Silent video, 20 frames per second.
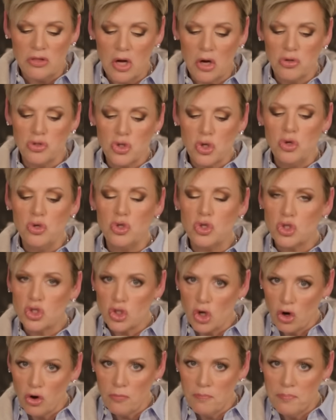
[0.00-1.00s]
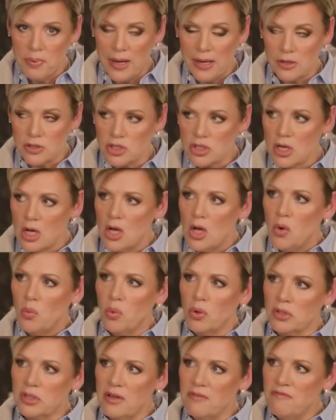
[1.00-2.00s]
Those who serve best
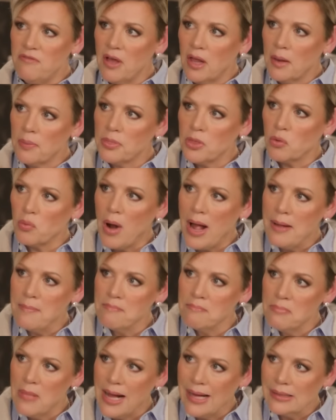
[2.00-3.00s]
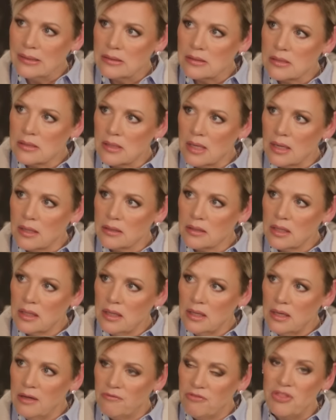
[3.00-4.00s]
will develop the right mindset
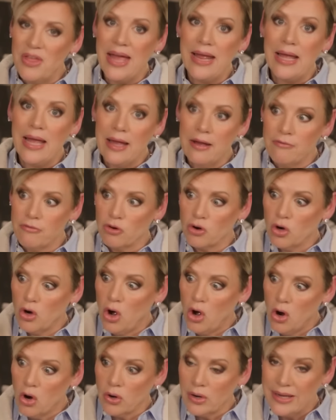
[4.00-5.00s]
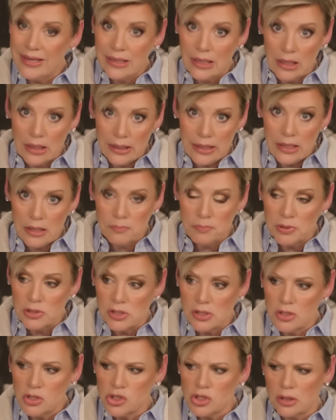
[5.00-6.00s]
if they ever are in a leading
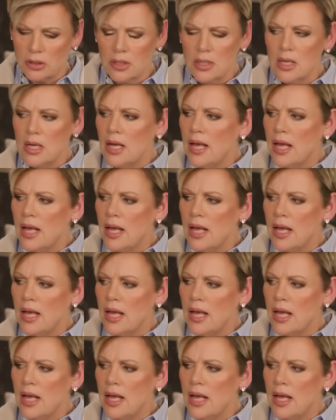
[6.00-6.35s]
position.